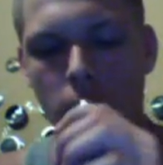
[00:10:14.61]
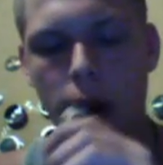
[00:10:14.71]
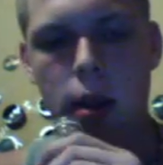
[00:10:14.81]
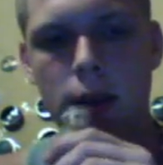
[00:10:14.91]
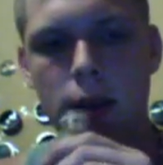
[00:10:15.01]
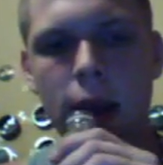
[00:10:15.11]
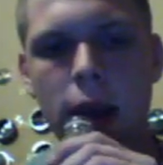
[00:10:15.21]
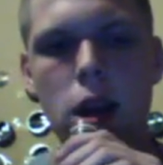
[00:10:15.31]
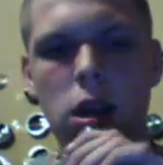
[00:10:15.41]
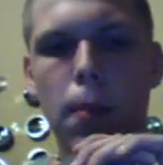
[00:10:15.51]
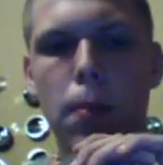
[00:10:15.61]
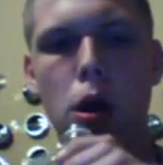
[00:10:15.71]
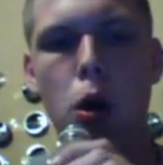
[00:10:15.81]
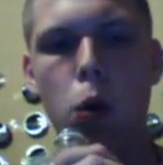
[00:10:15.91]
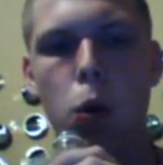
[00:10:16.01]
and you take it and you
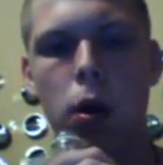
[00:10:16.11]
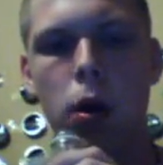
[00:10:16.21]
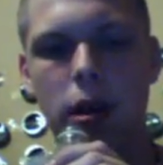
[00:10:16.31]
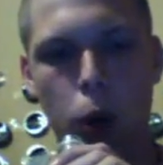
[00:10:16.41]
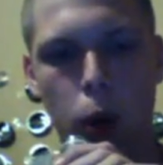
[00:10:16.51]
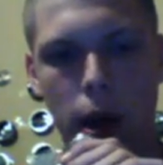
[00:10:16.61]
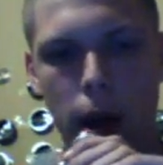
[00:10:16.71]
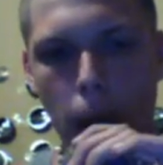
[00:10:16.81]
blow into it.